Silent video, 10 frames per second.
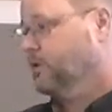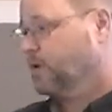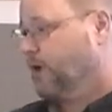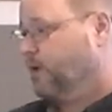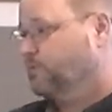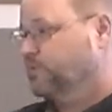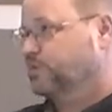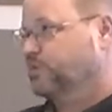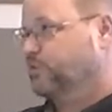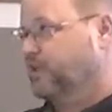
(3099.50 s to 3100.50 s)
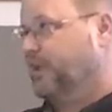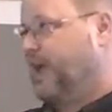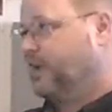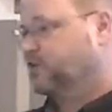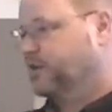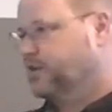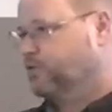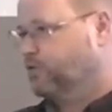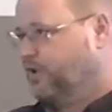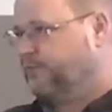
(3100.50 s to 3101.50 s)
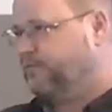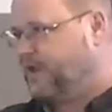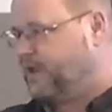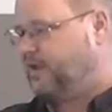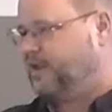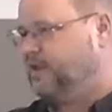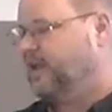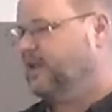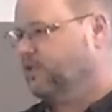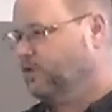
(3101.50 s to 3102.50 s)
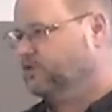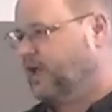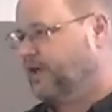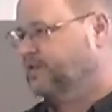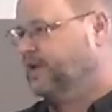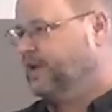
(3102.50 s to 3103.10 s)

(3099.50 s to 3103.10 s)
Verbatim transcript: Okay? Jesus really actually doesn't really fit in any of those lines